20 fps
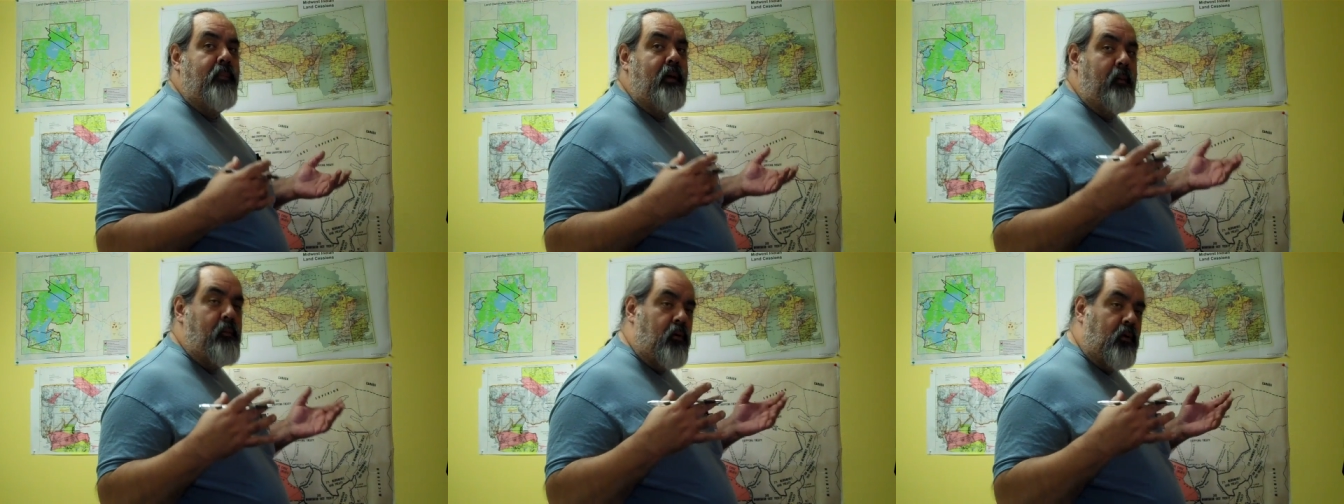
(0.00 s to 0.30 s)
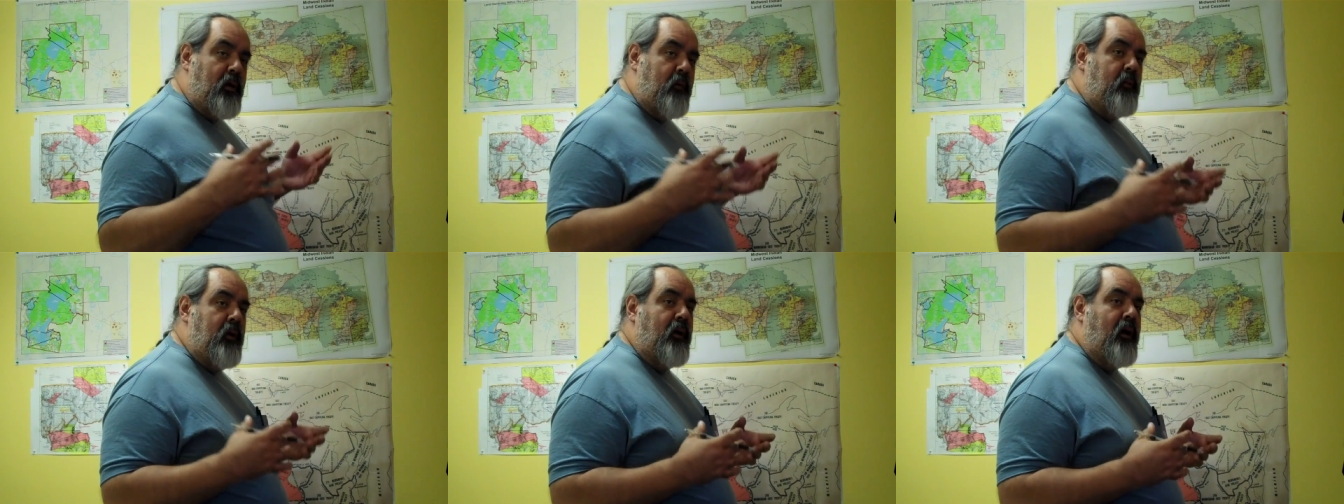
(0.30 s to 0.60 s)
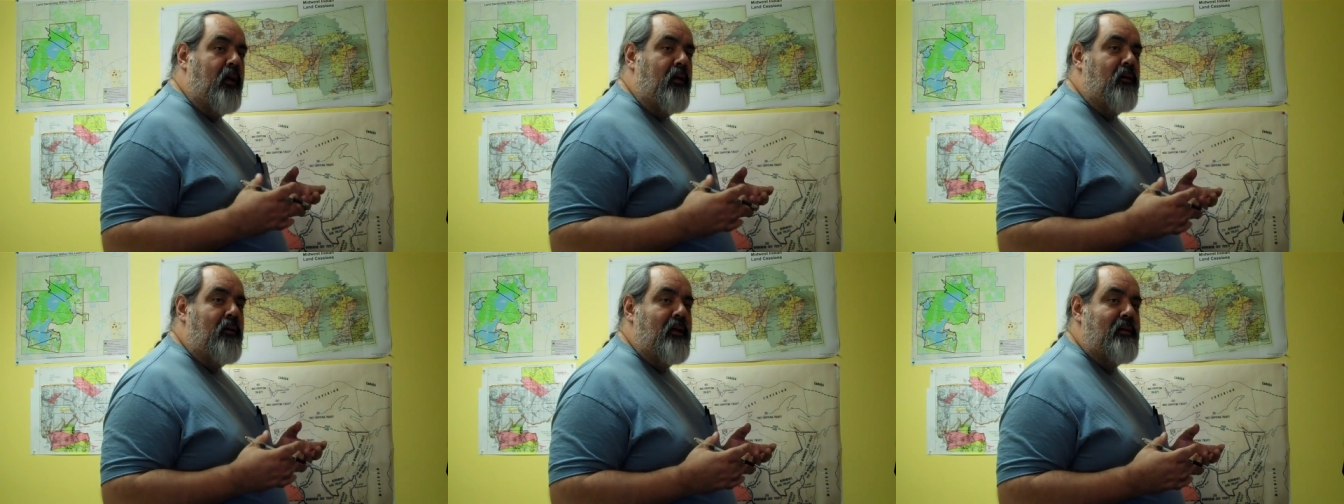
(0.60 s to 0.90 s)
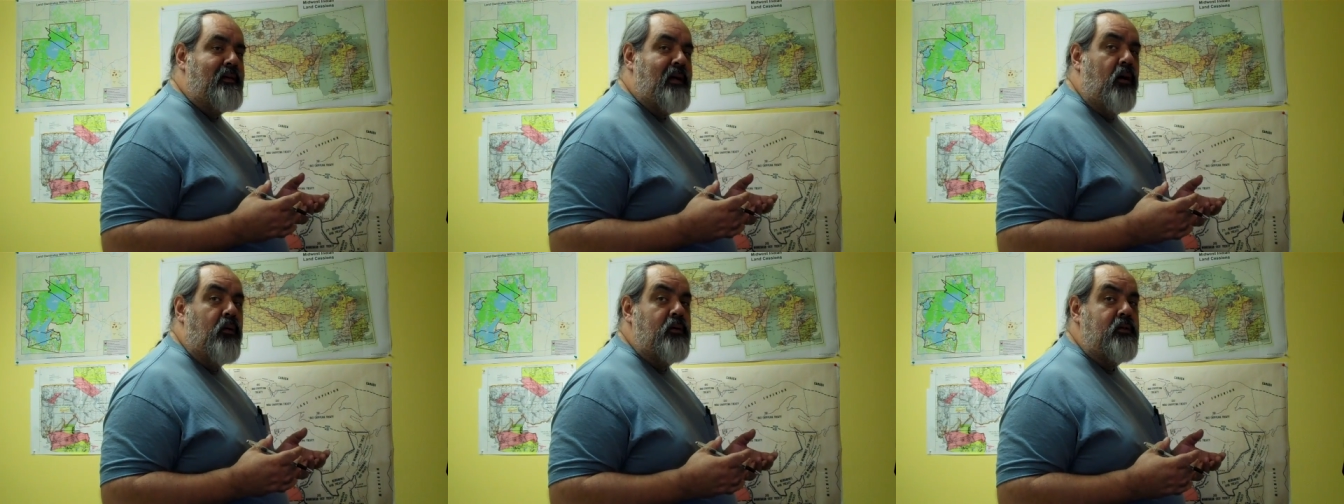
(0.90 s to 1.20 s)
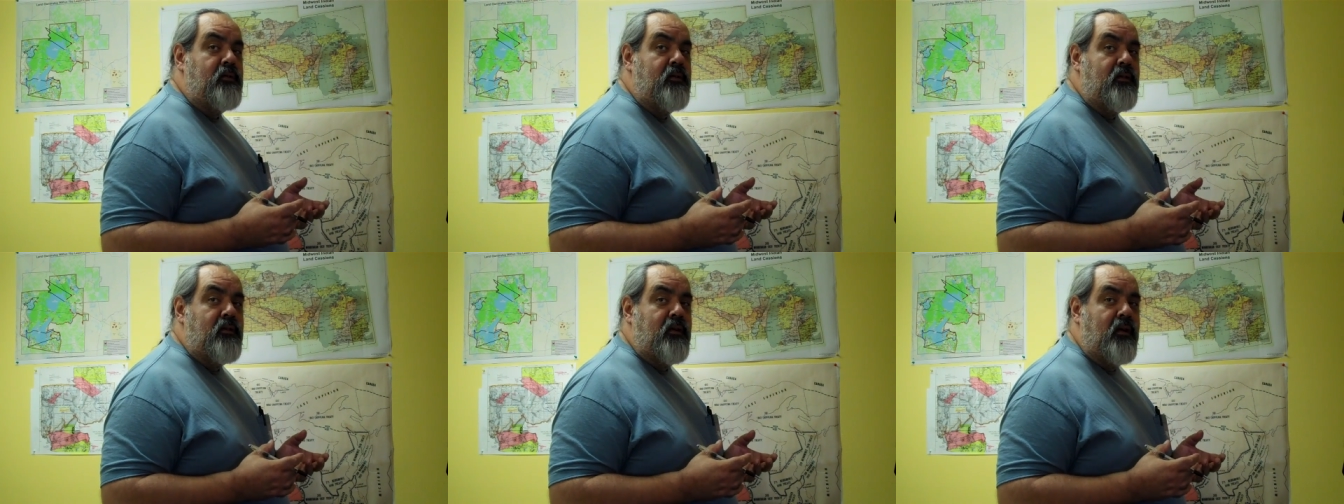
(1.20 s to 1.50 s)
people come together, that's how
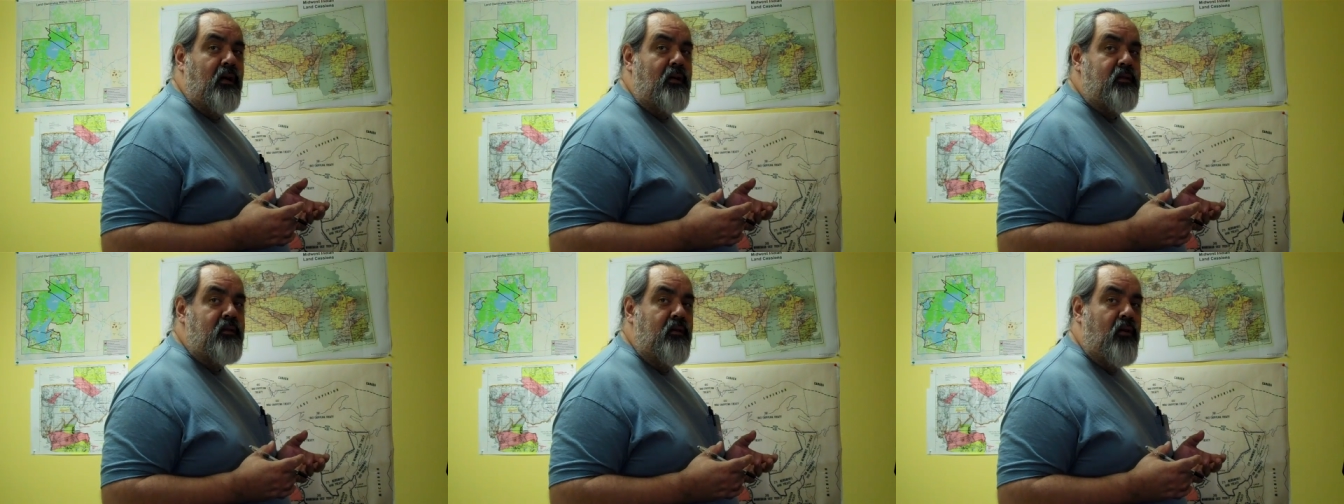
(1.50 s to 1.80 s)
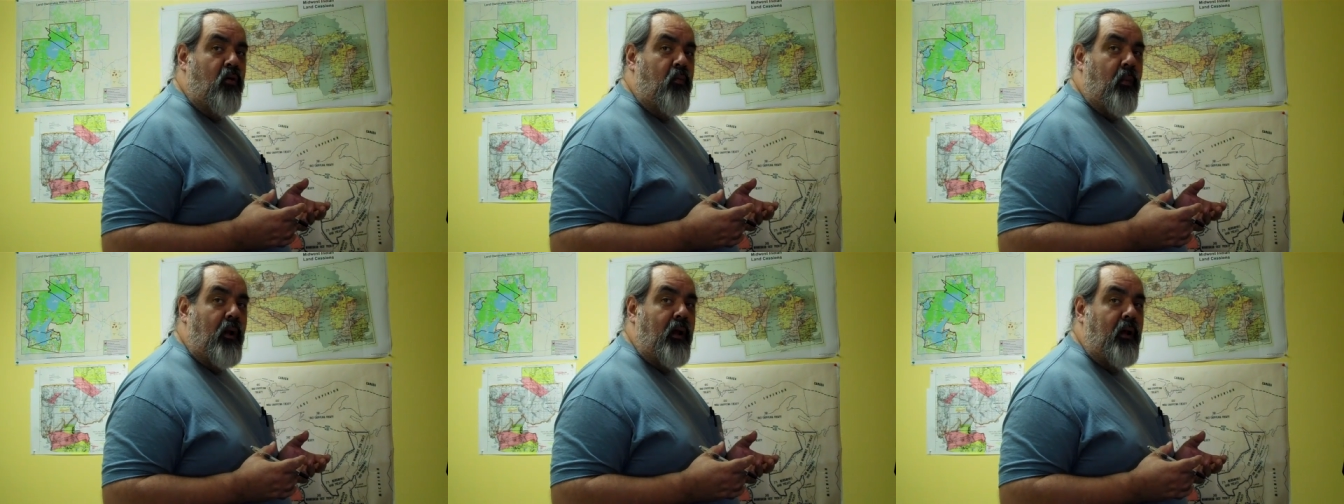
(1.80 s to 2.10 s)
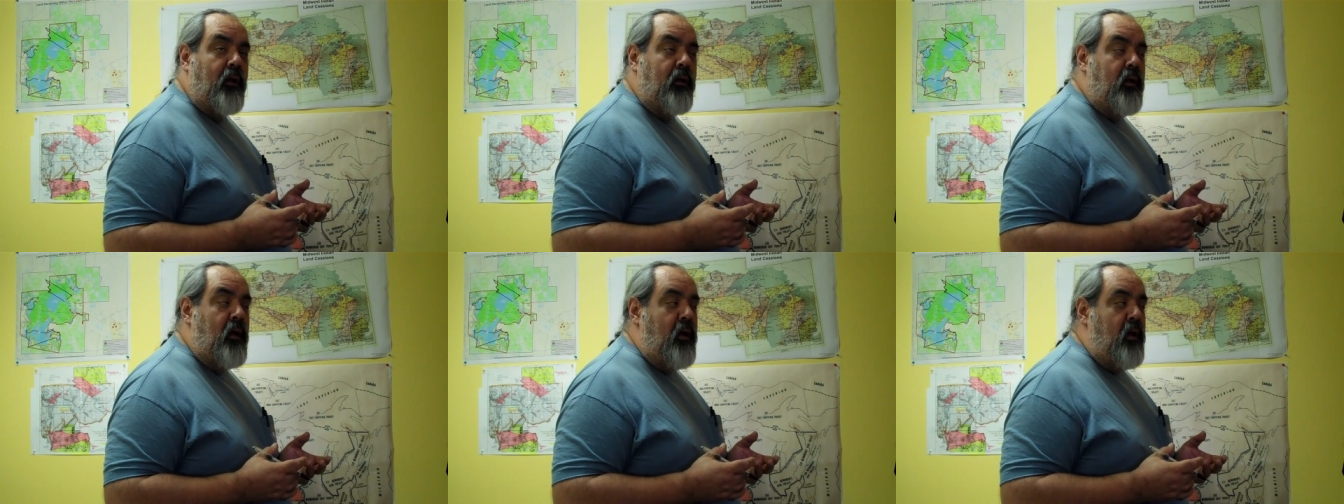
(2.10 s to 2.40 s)
it's discussed normally.